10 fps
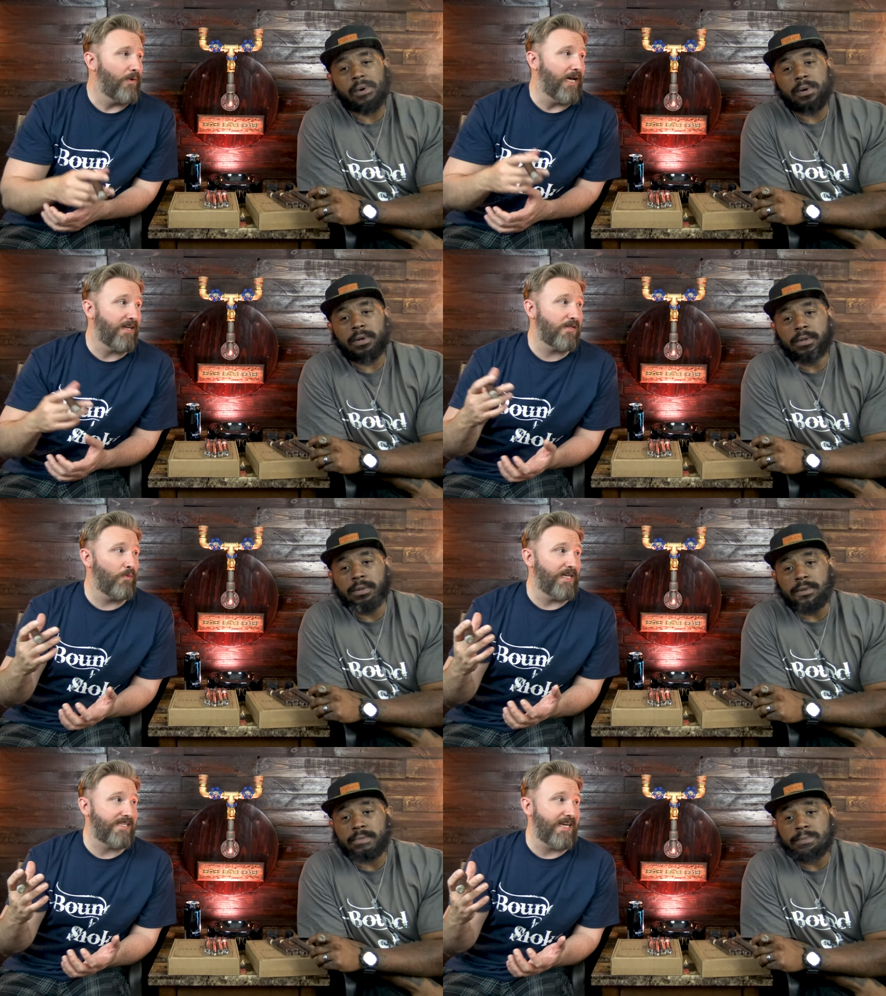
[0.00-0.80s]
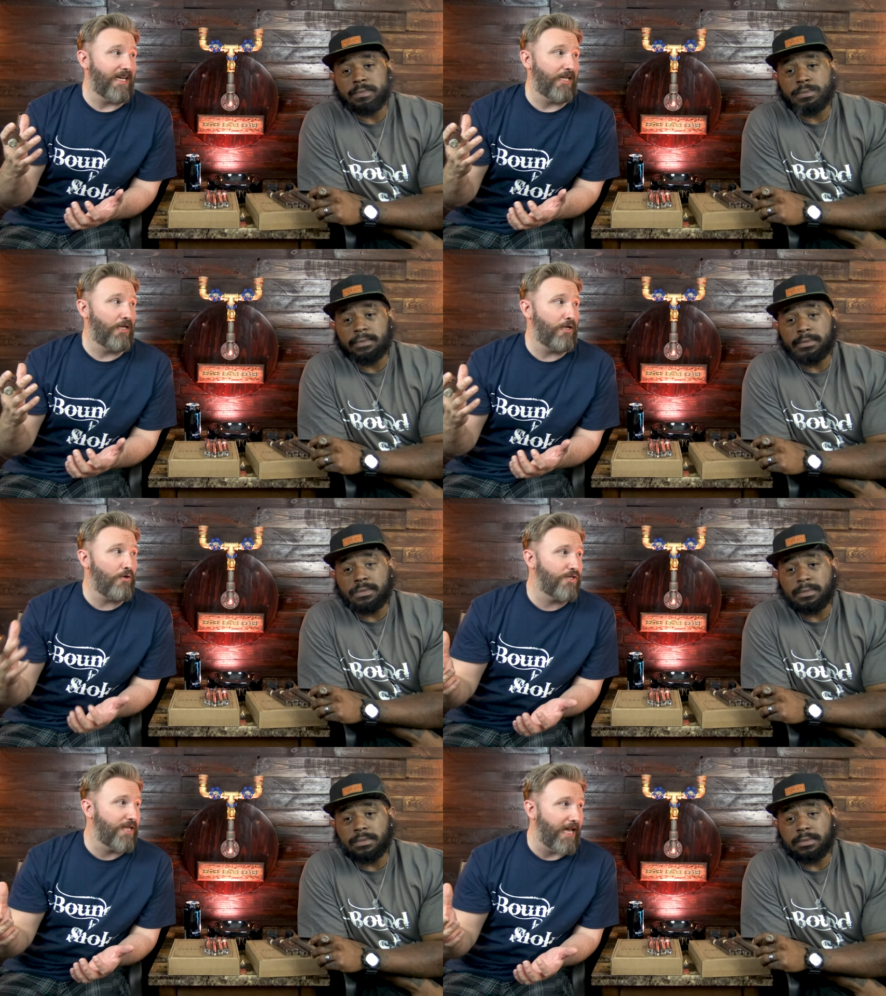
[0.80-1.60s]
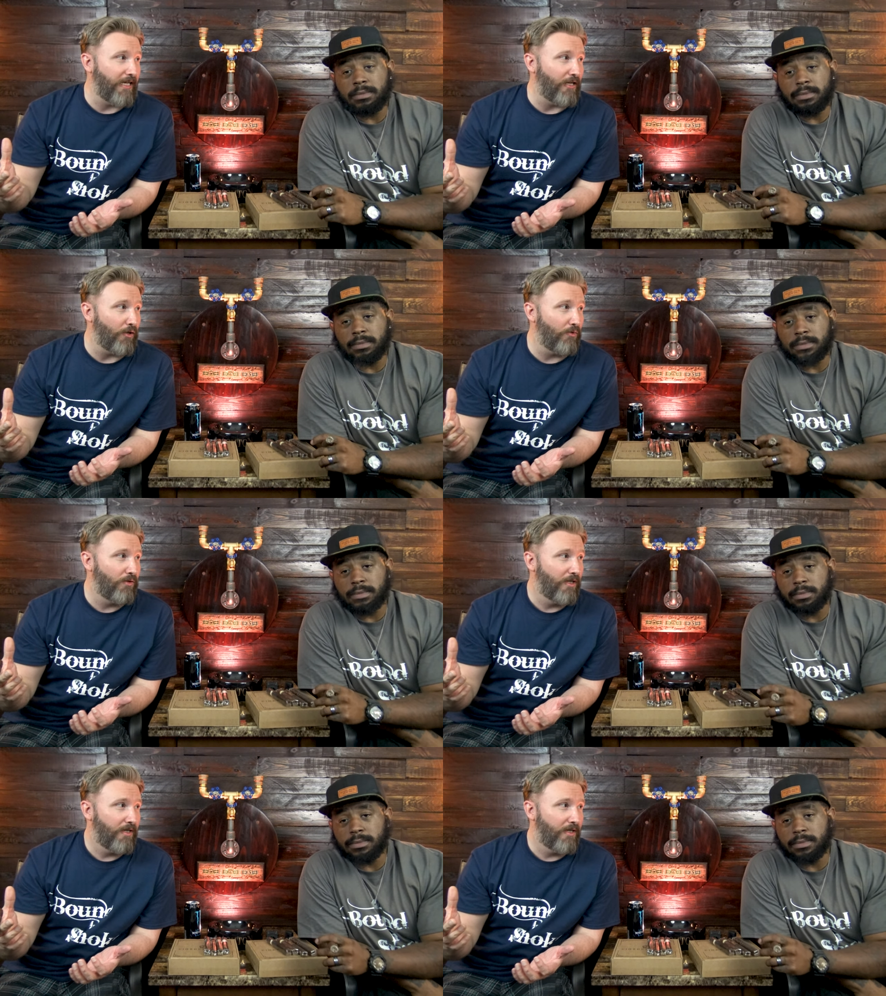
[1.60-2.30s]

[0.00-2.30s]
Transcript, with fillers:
Speaker 1: We also want to say a huge thank you